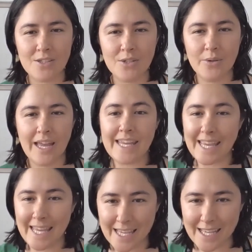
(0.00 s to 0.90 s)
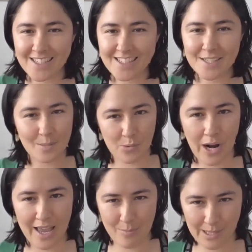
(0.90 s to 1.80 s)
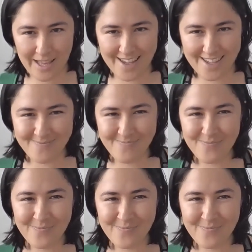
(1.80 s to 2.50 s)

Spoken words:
to adhere to the prior plan.